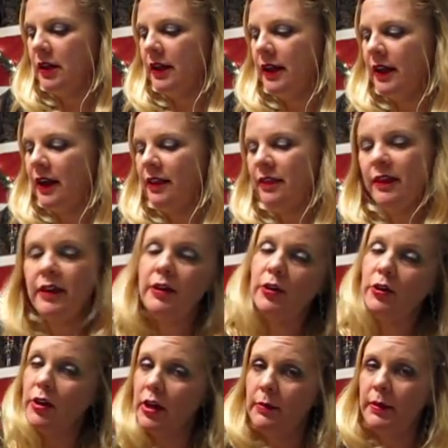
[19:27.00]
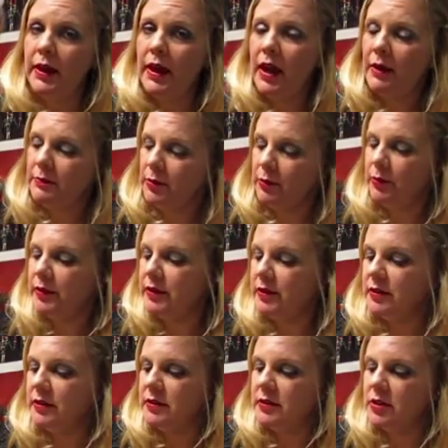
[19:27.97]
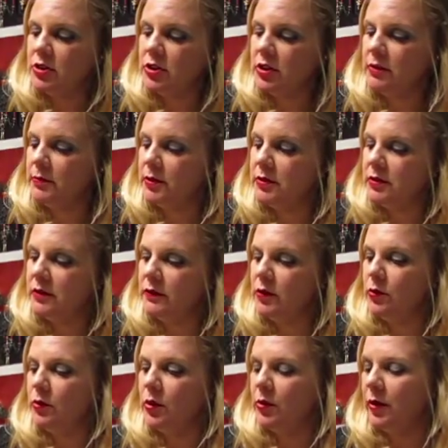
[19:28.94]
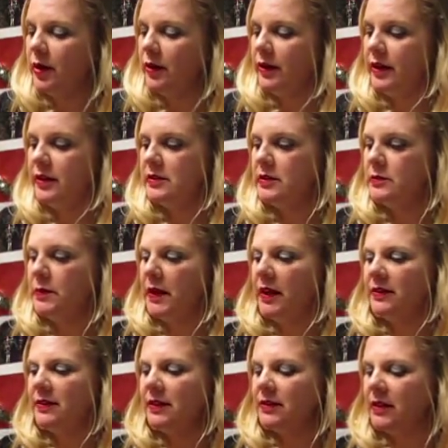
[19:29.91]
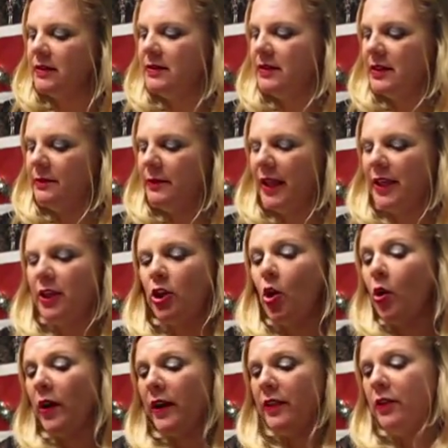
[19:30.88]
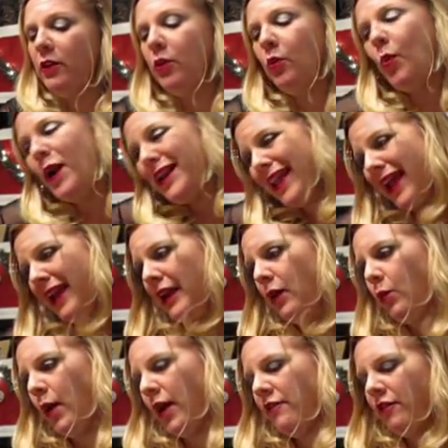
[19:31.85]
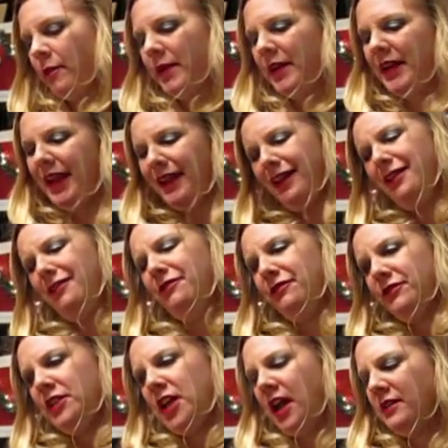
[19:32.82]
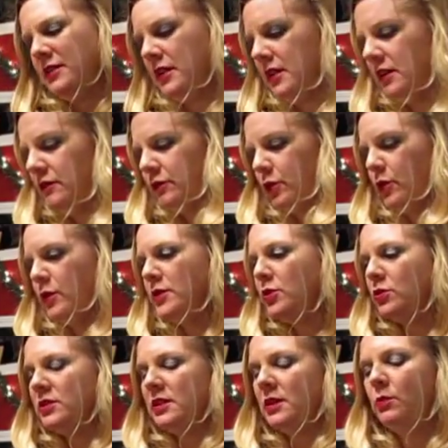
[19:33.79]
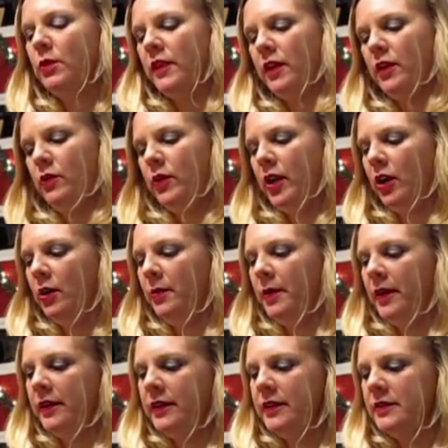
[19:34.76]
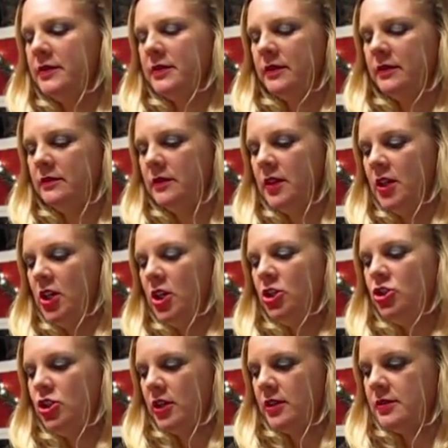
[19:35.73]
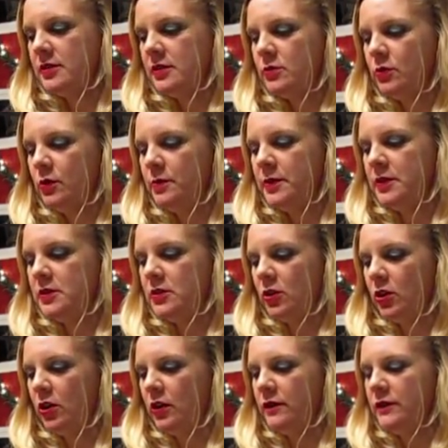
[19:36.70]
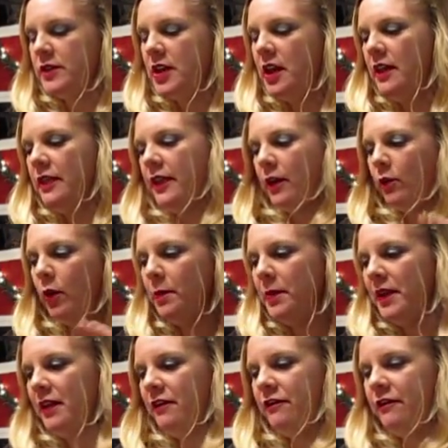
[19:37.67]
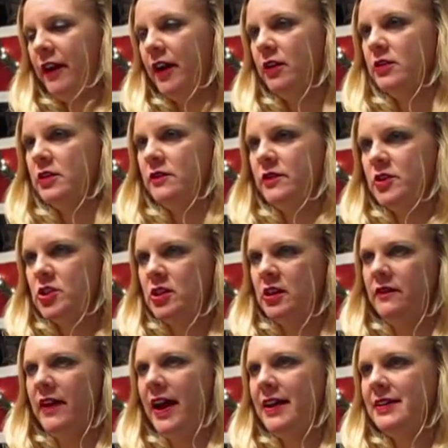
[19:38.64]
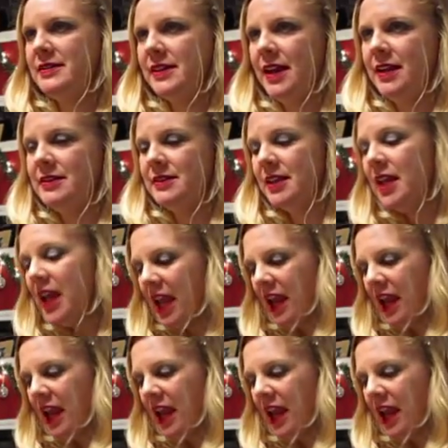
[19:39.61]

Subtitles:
And I think you're going to be happy with the decision, most of you Aquarians, because it does seem like you're either the one getting away from a negative toxic influence or someone that you care about is, and justice will be served. There will be a fair division of assets.